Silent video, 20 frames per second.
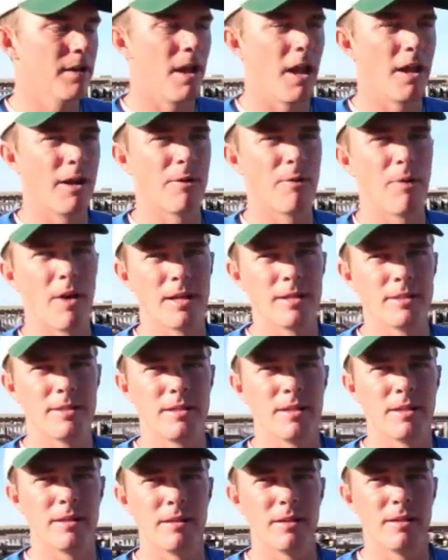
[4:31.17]
and are
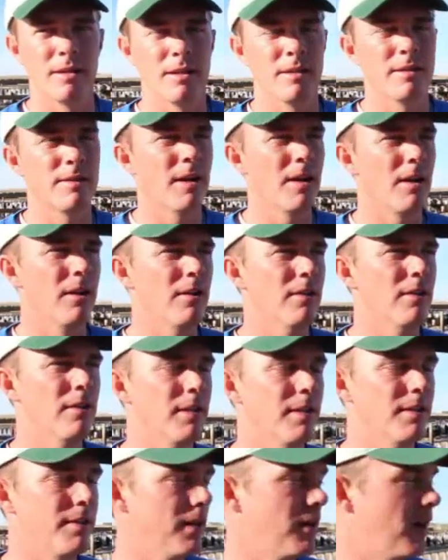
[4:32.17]
raised until
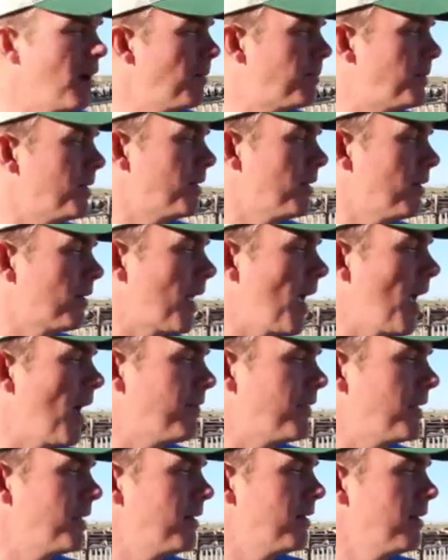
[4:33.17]

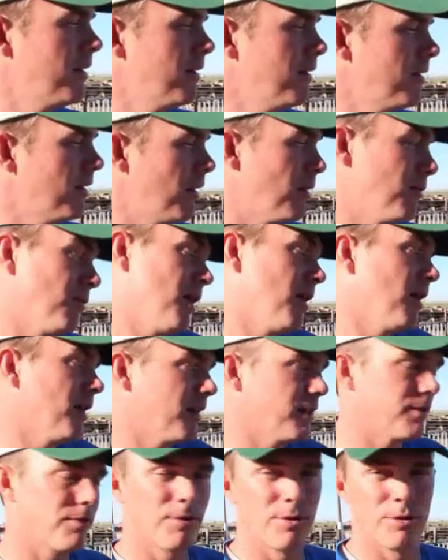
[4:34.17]
calving. Well, I
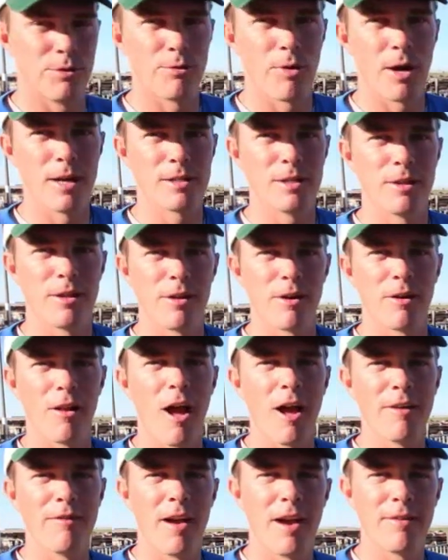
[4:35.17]
guess for the duration of their
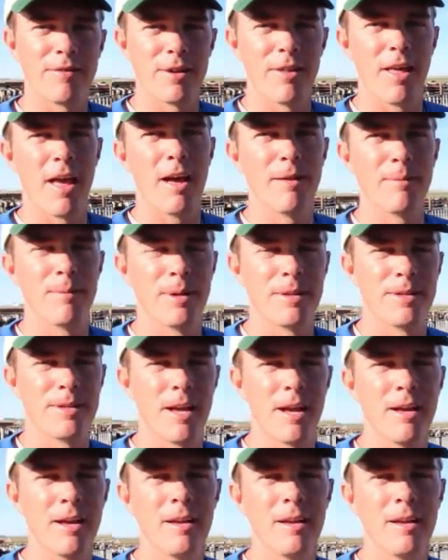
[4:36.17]
life after that. But